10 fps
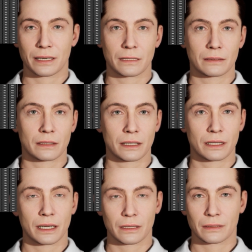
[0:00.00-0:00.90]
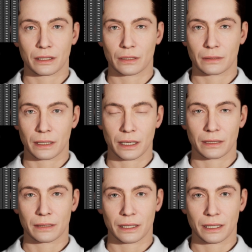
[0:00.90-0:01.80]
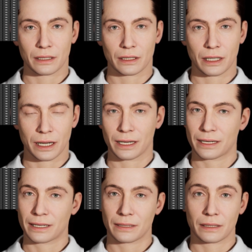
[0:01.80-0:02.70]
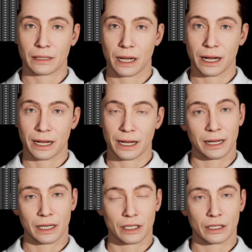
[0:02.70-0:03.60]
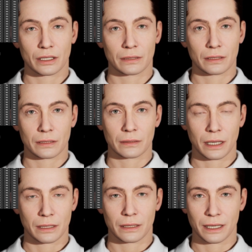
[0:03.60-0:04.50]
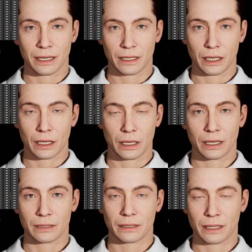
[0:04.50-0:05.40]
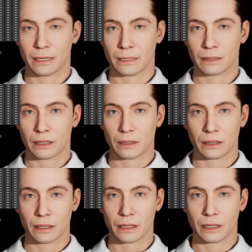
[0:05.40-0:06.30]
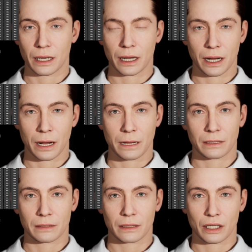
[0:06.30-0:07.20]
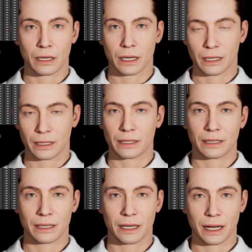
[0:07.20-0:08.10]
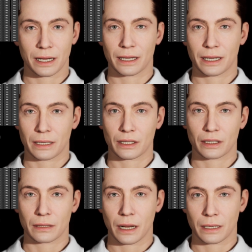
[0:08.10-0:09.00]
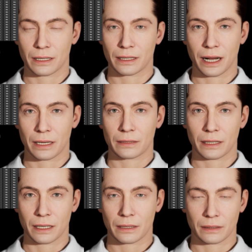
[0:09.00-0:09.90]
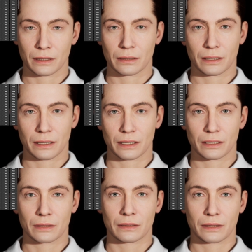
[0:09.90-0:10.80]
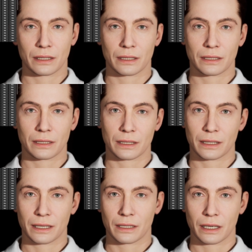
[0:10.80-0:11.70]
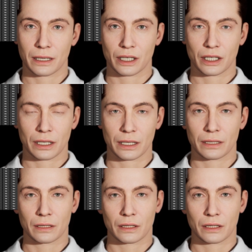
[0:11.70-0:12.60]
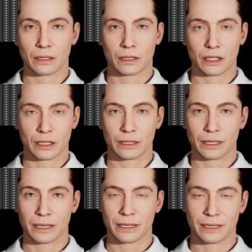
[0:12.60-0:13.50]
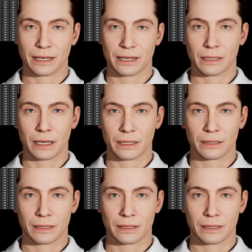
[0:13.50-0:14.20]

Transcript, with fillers: But um, this should be enough to get you started. If there are any issues with um, getting it going, um, feel free to um, comment and uh, I'll do my best to help uh, resolve the issues for you guys. All right, cheers for watching and um, have fun.